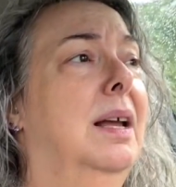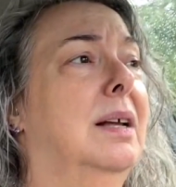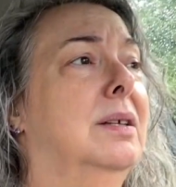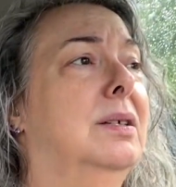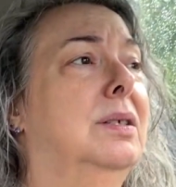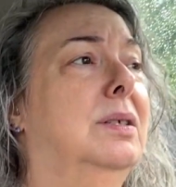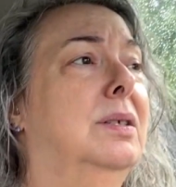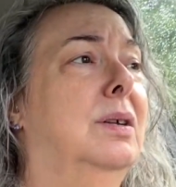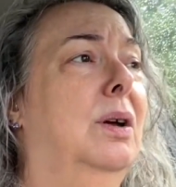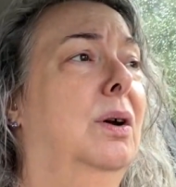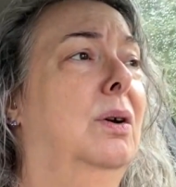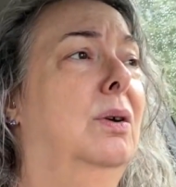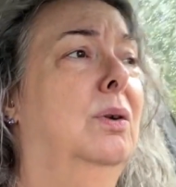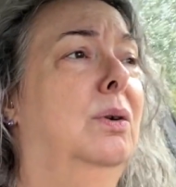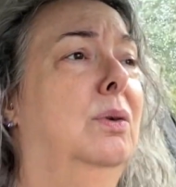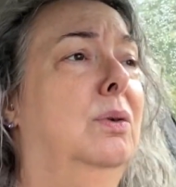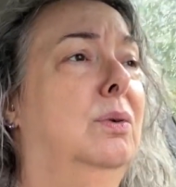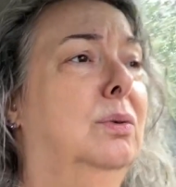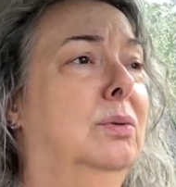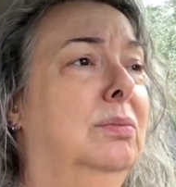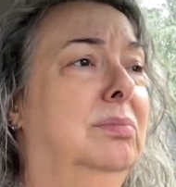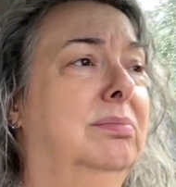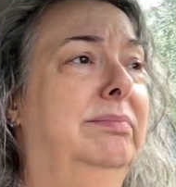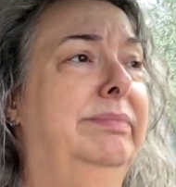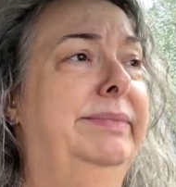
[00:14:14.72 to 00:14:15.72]
So
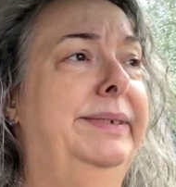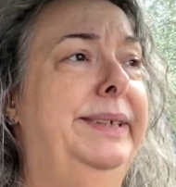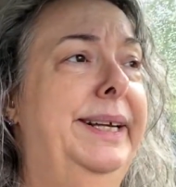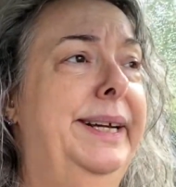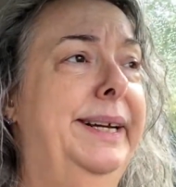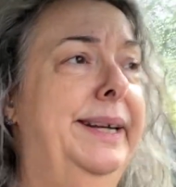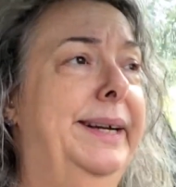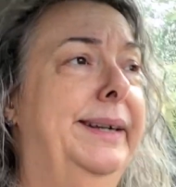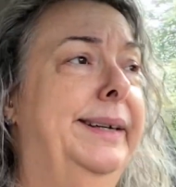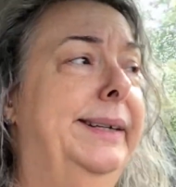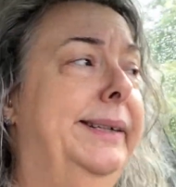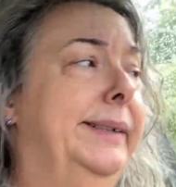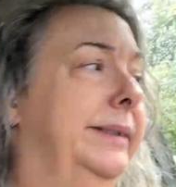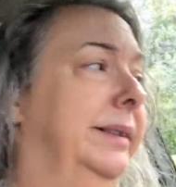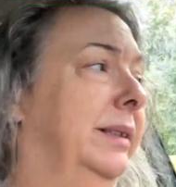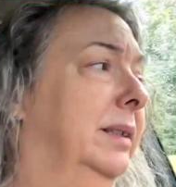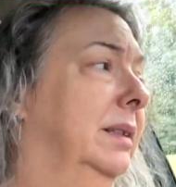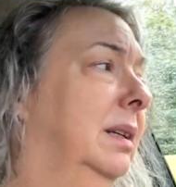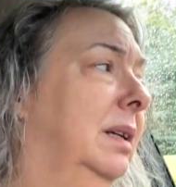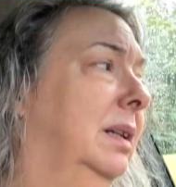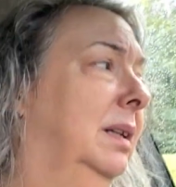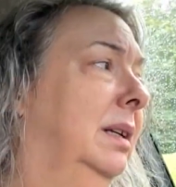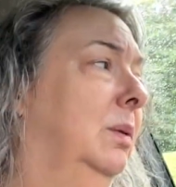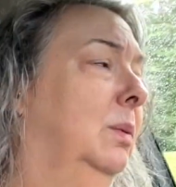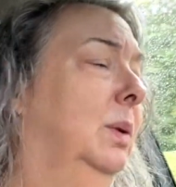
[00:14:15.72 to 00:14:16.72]
yeah,
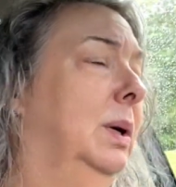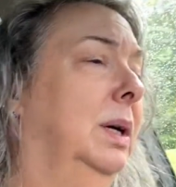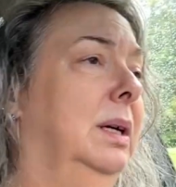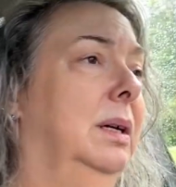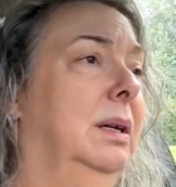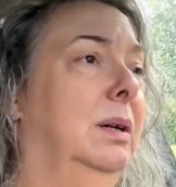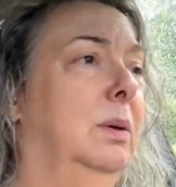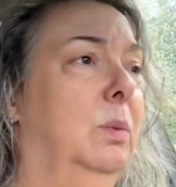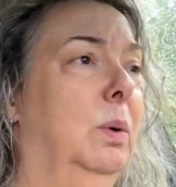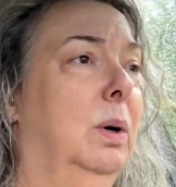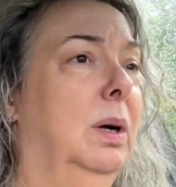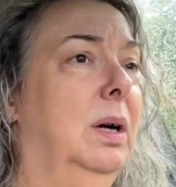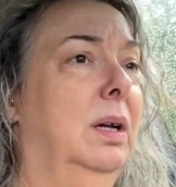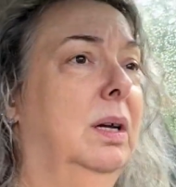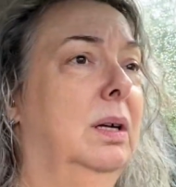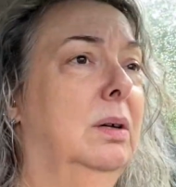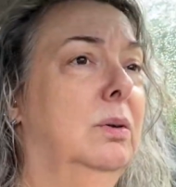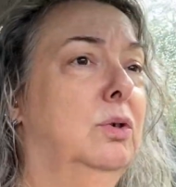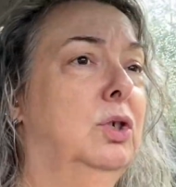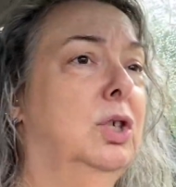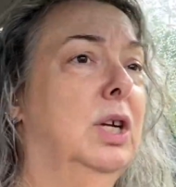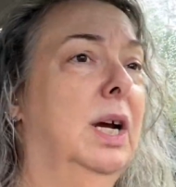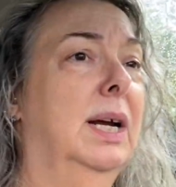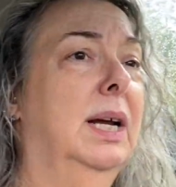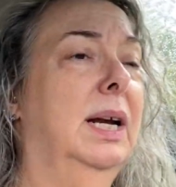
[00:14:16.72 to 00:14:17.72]
anyway, we're gonna go
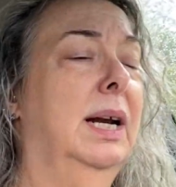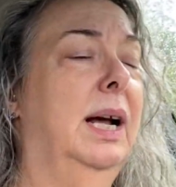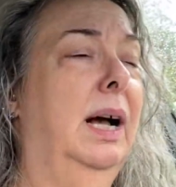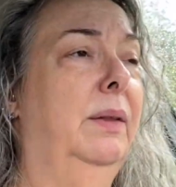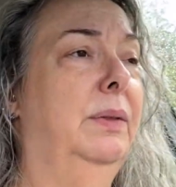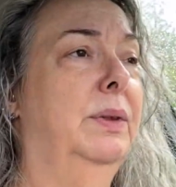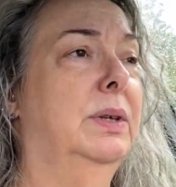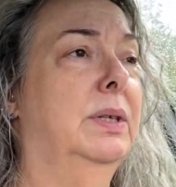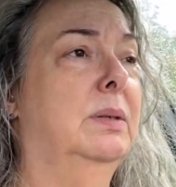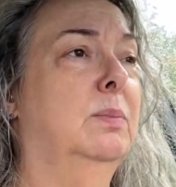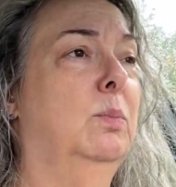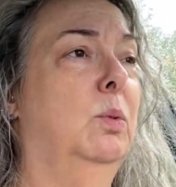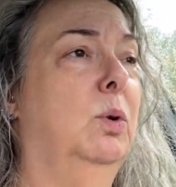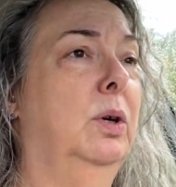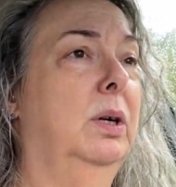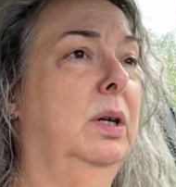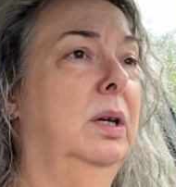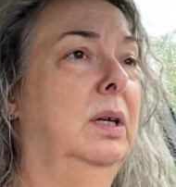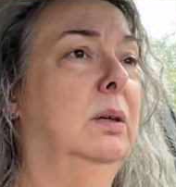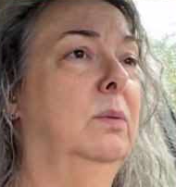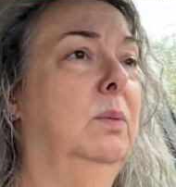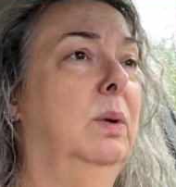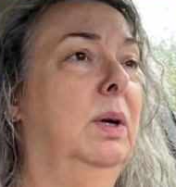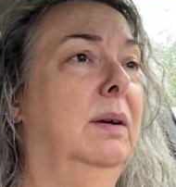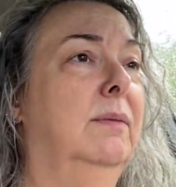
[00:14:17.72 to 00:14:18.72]
check it out this
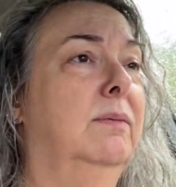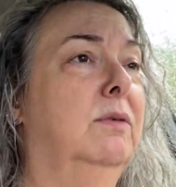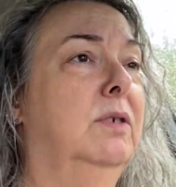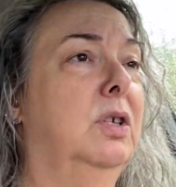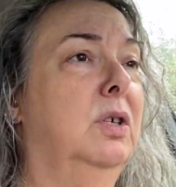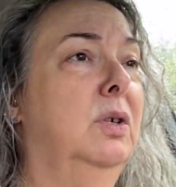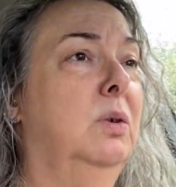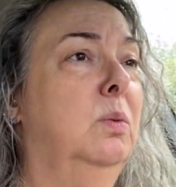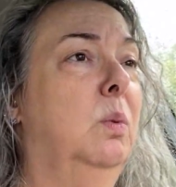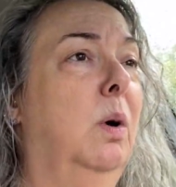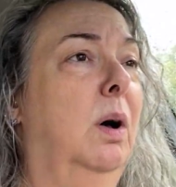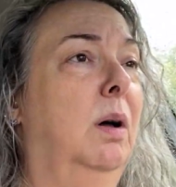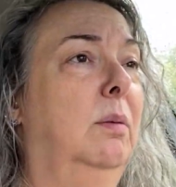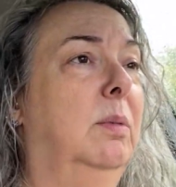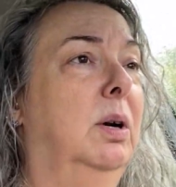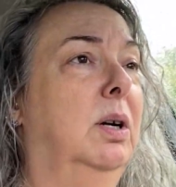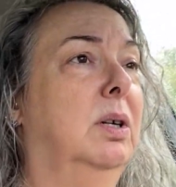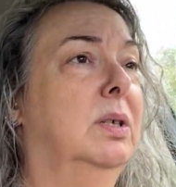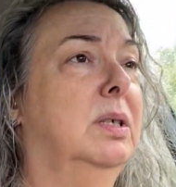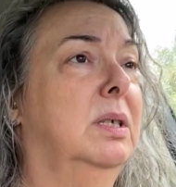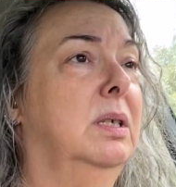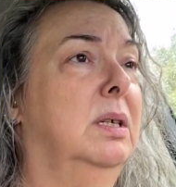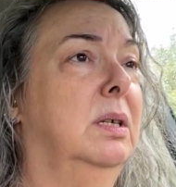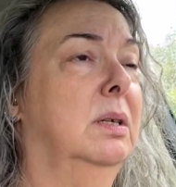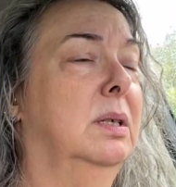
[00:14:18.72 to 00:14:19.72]
morning. We have two
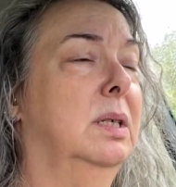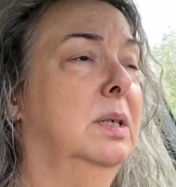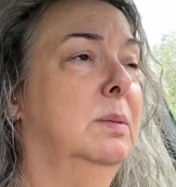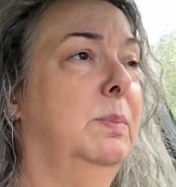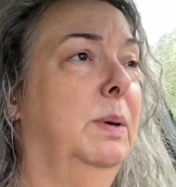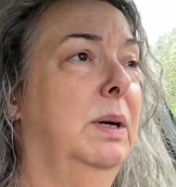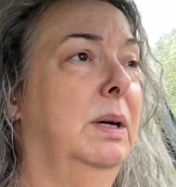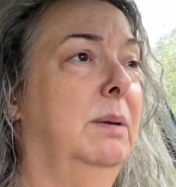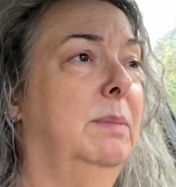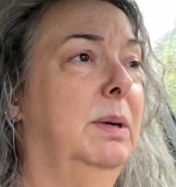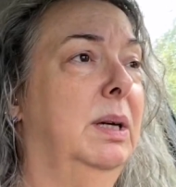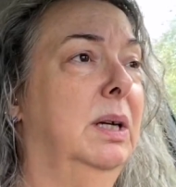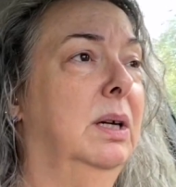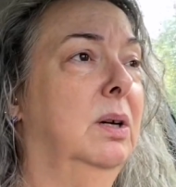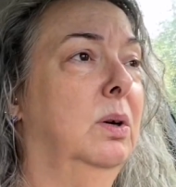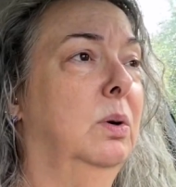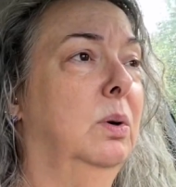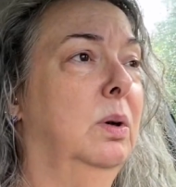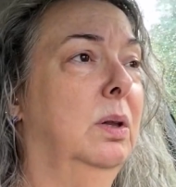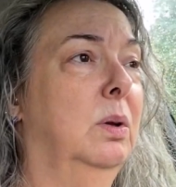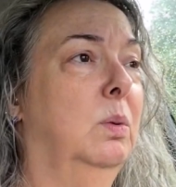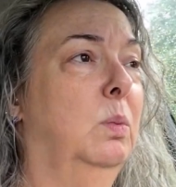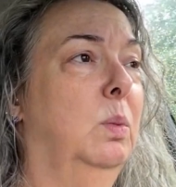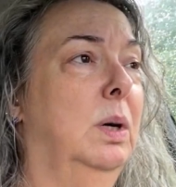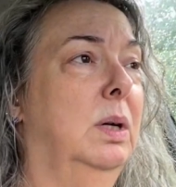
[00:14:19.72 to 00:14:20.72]
Walmarts near us, but I'm gonna go
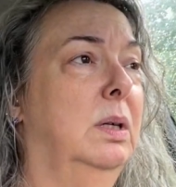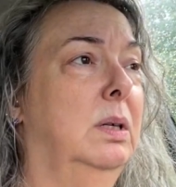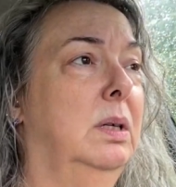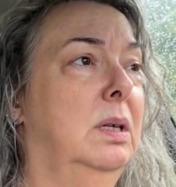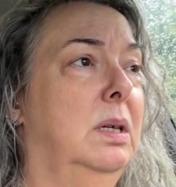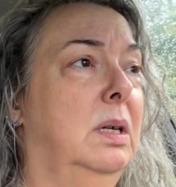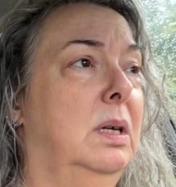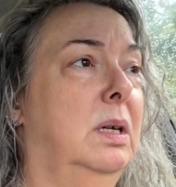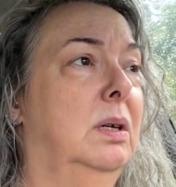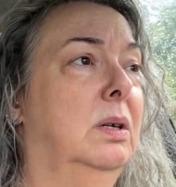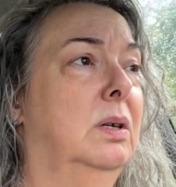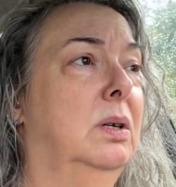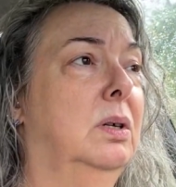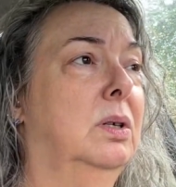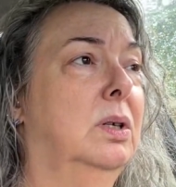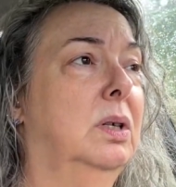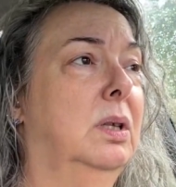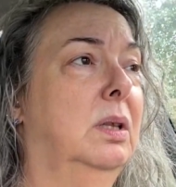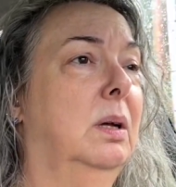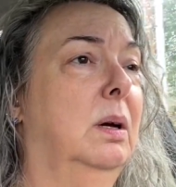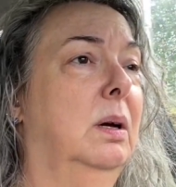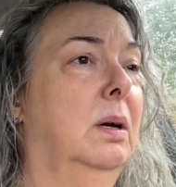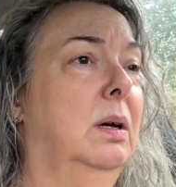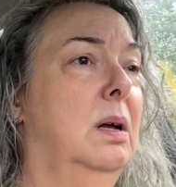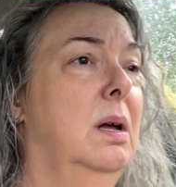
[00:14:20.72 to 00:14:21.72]
to the one near to
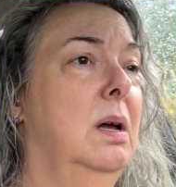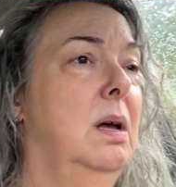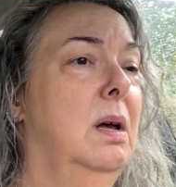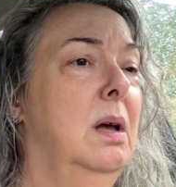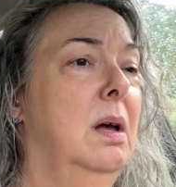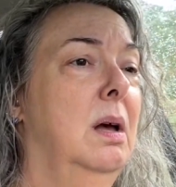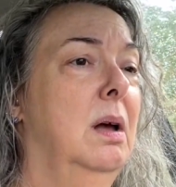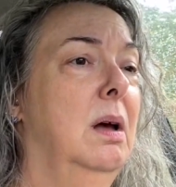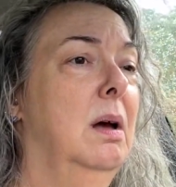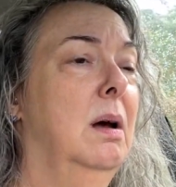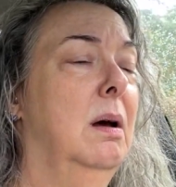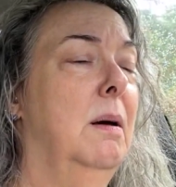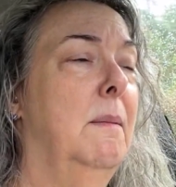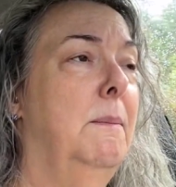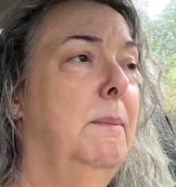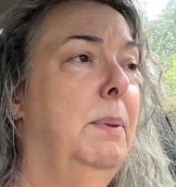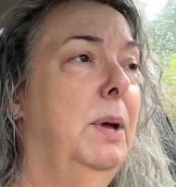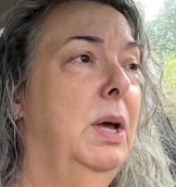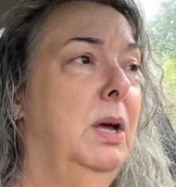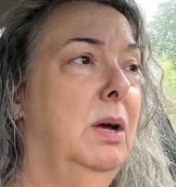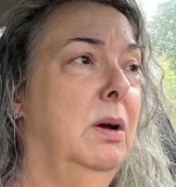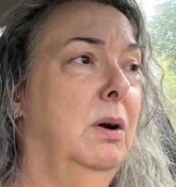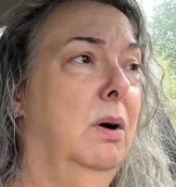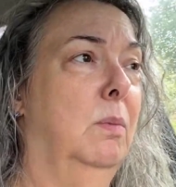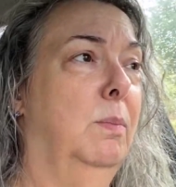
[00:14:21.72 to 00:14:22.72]
the
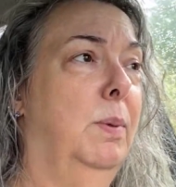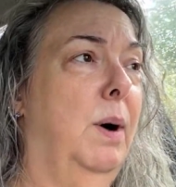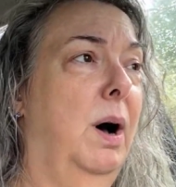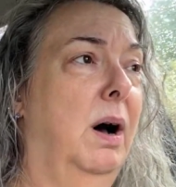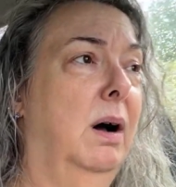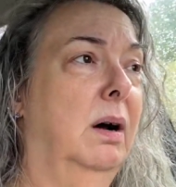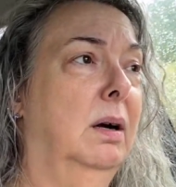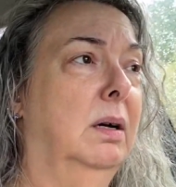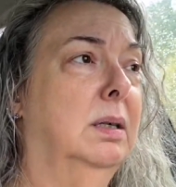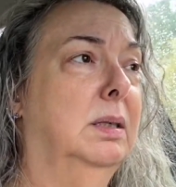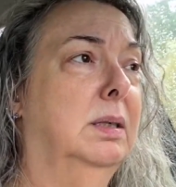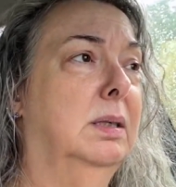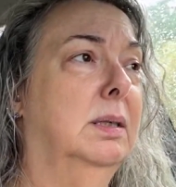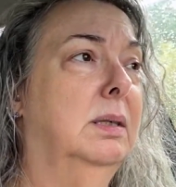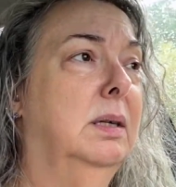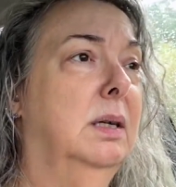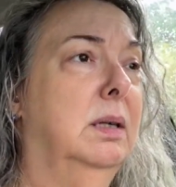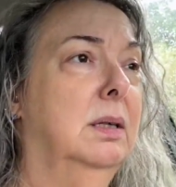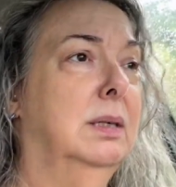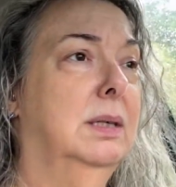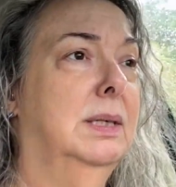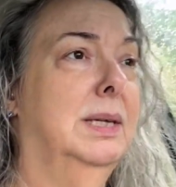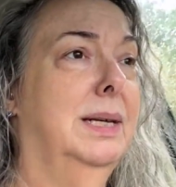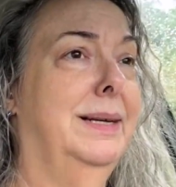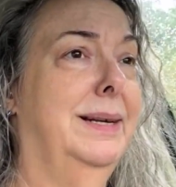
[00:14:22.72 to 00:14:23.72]
P.O. box
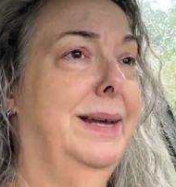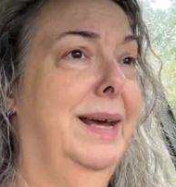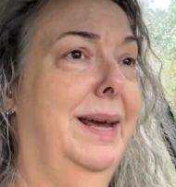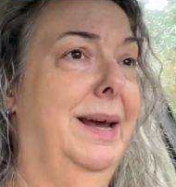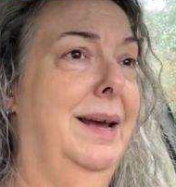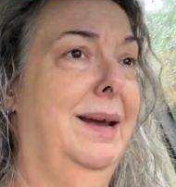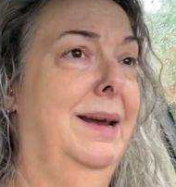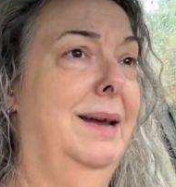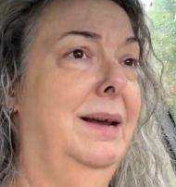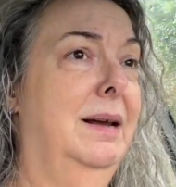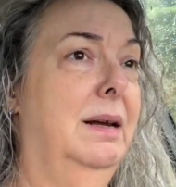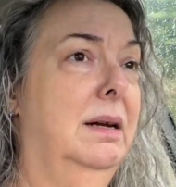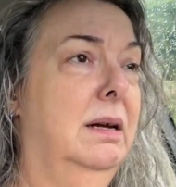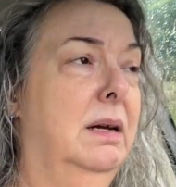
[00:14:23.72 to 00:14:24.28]
today.